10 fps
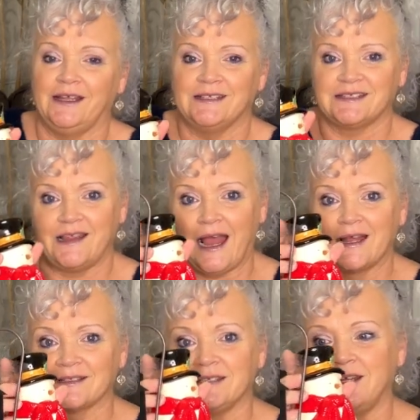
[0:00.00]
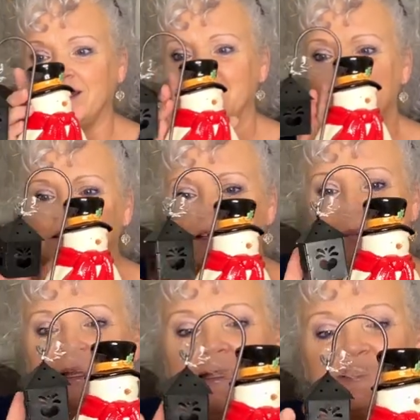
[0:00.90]
is that to
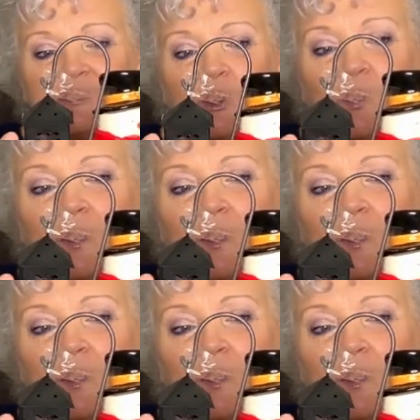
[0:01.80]
be lit up